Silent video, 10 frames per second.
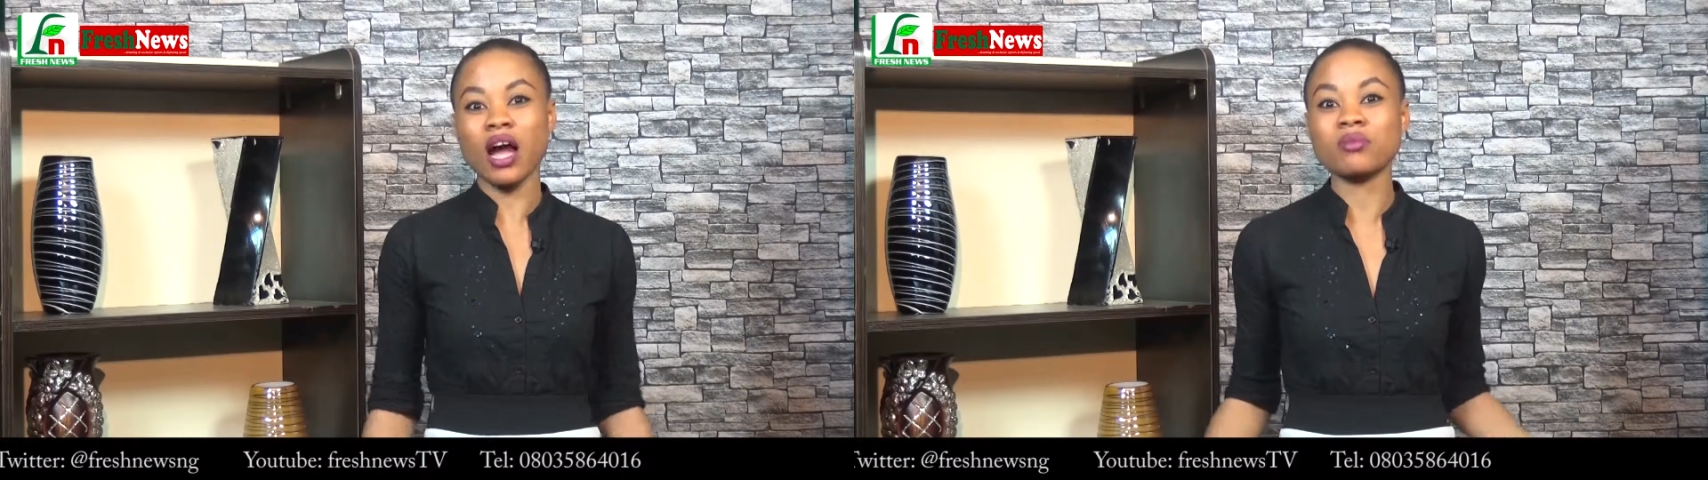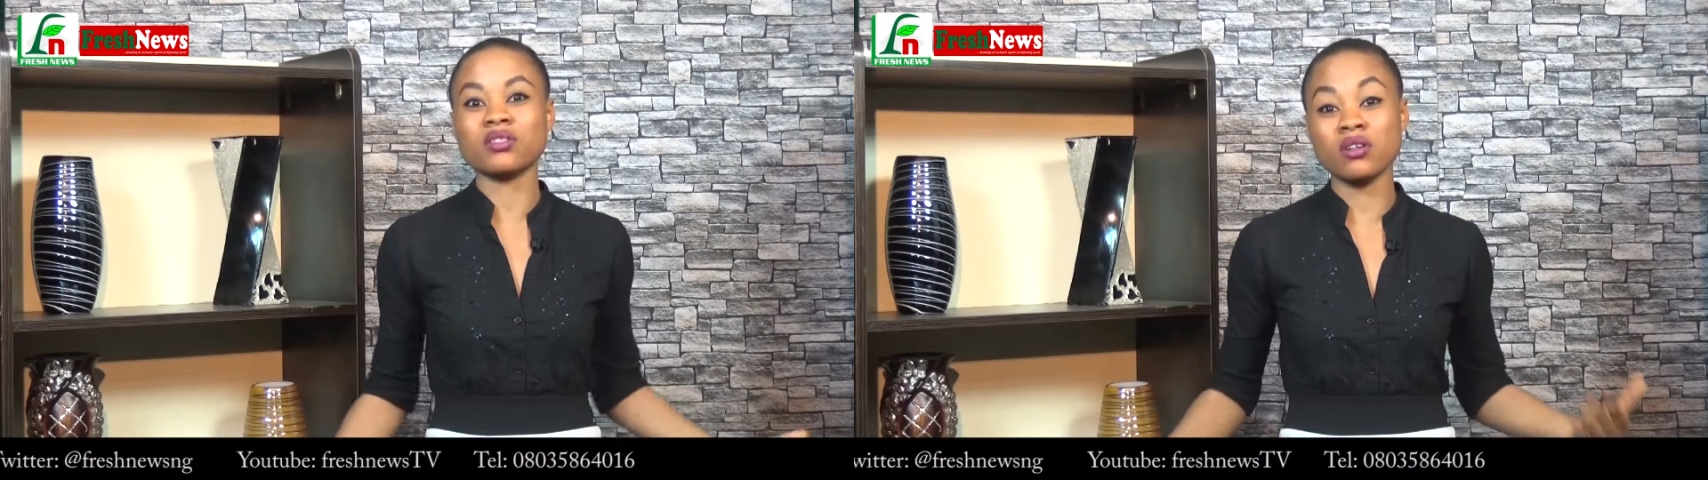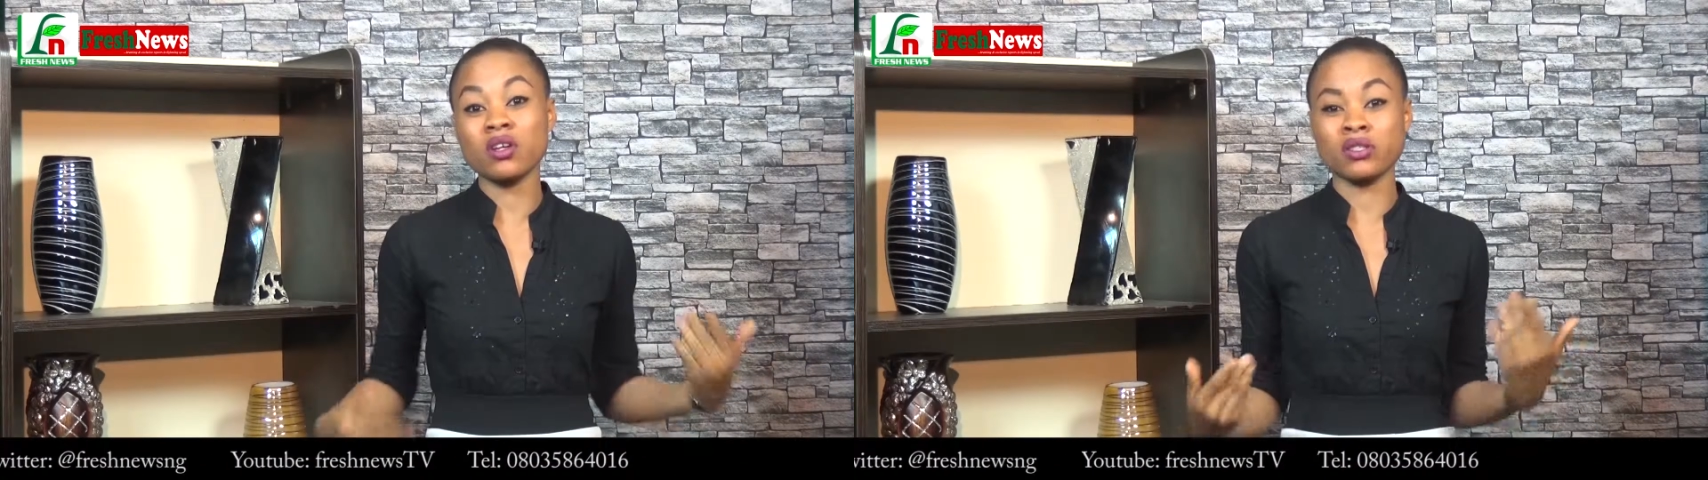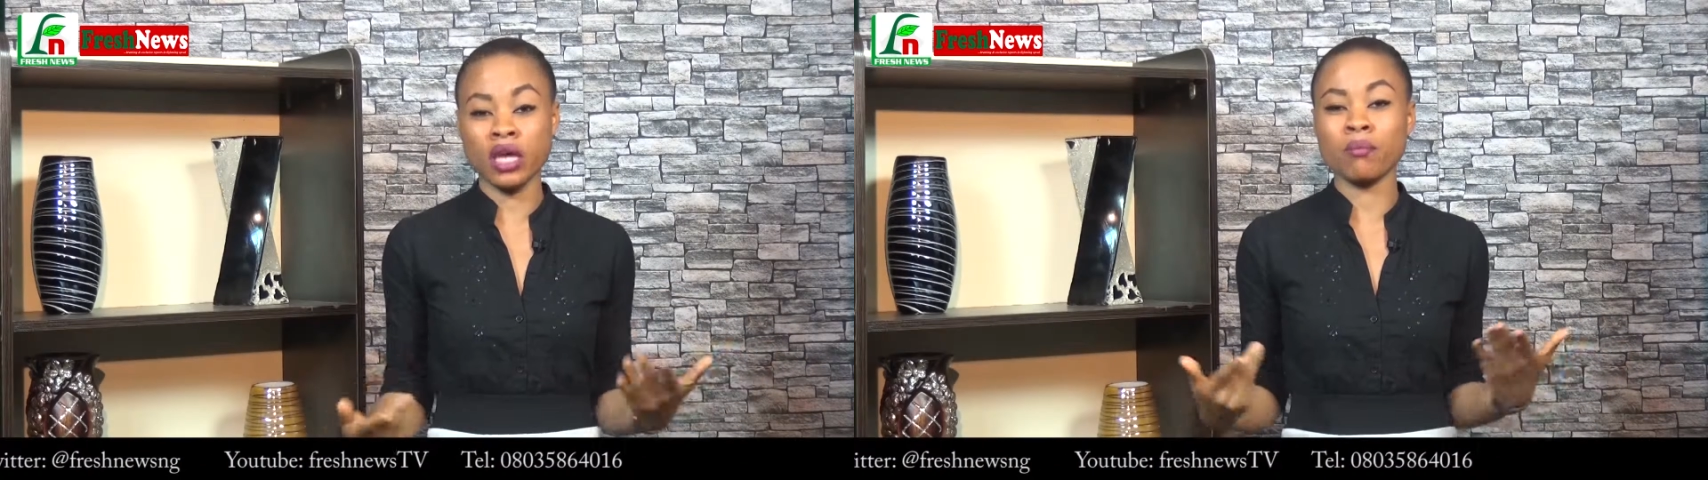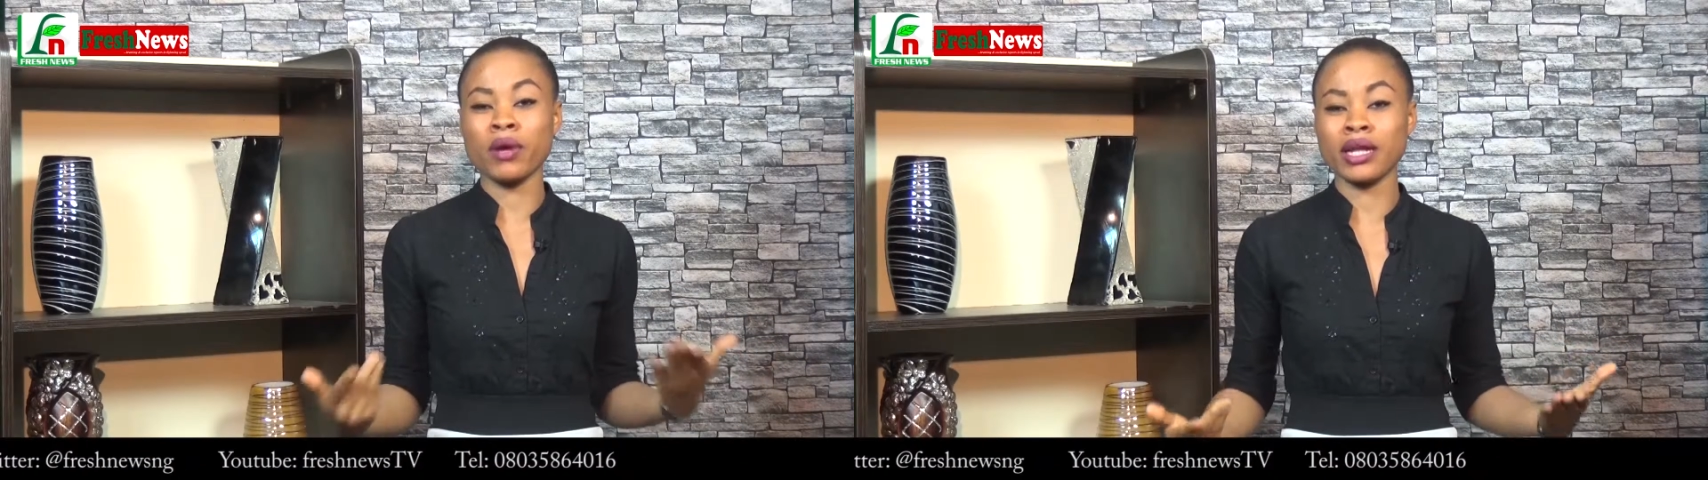i'm still going to
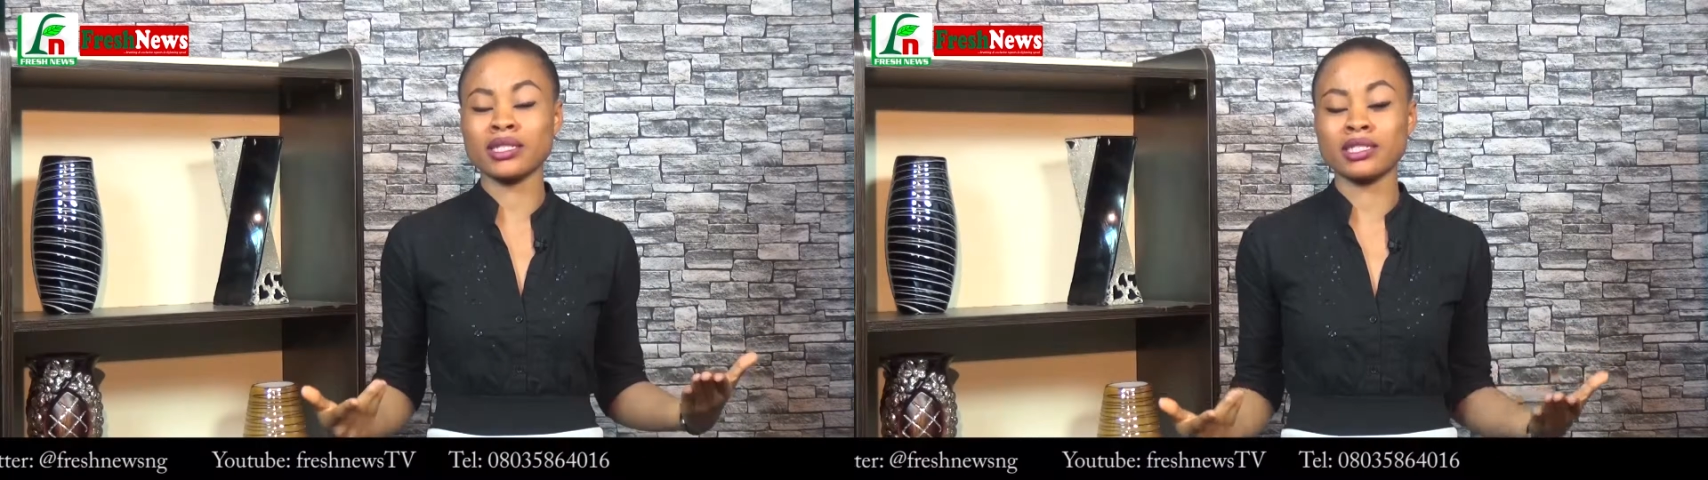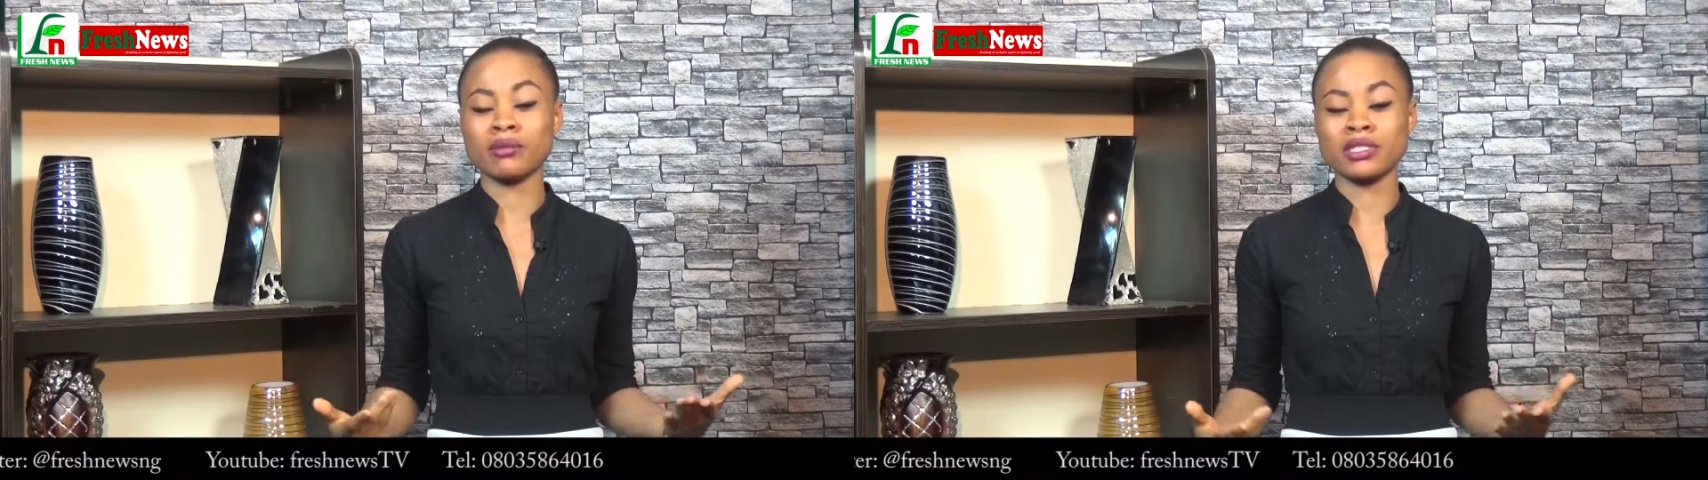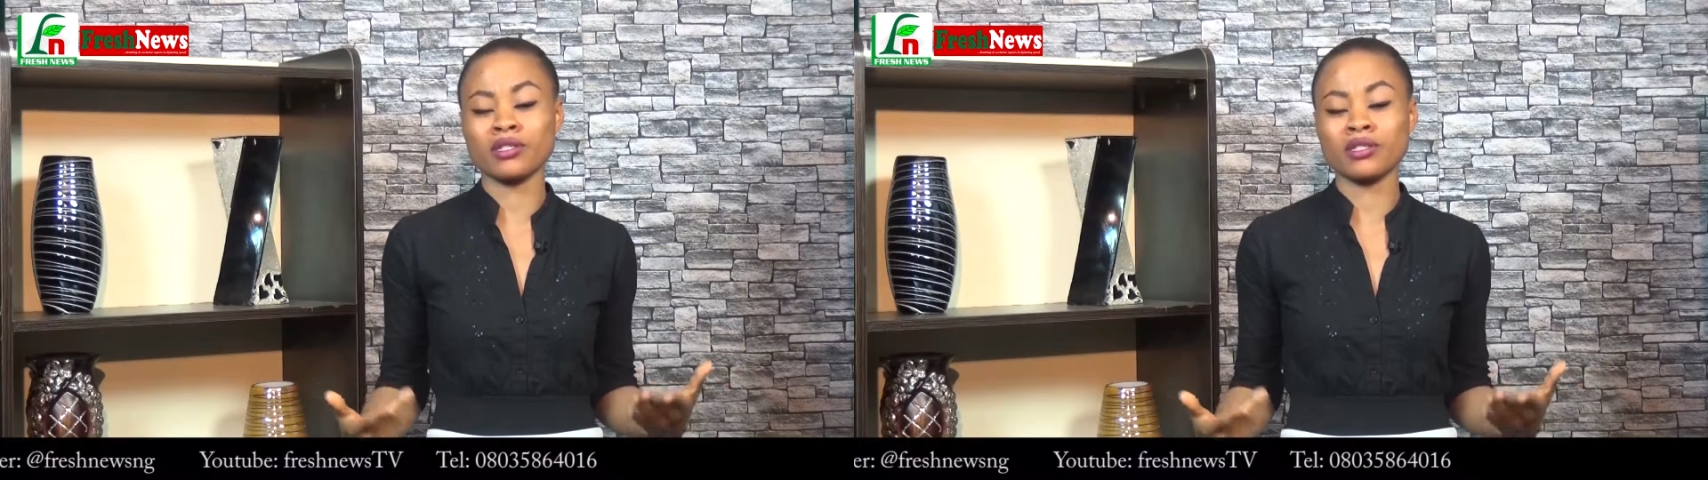get married to this person